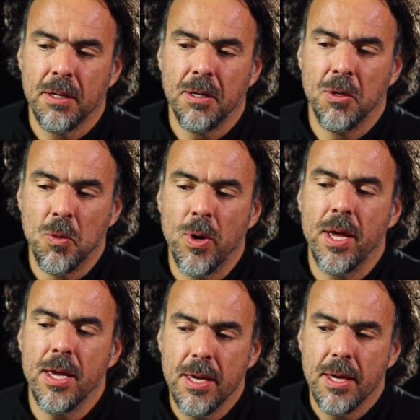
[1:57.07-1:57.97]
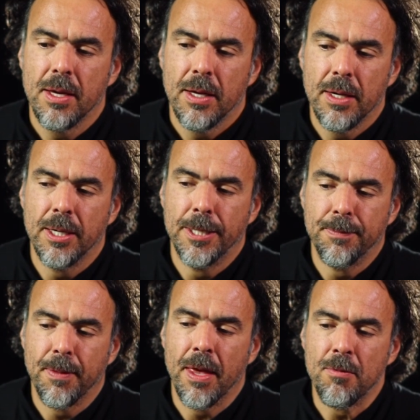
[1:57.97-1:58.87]
in a way,
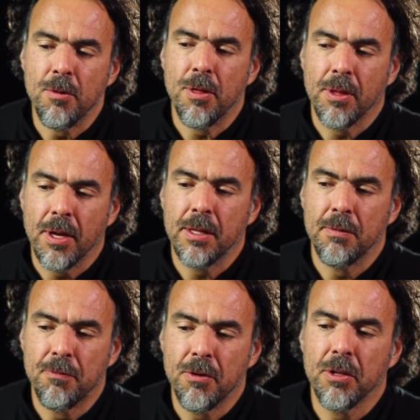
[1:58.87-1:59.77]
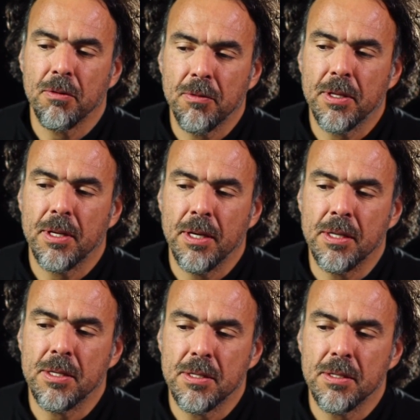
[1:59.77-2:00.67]
everything that is in front of it,
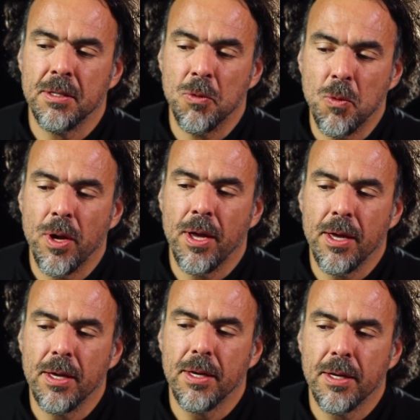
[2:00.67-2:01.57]
it's in a way,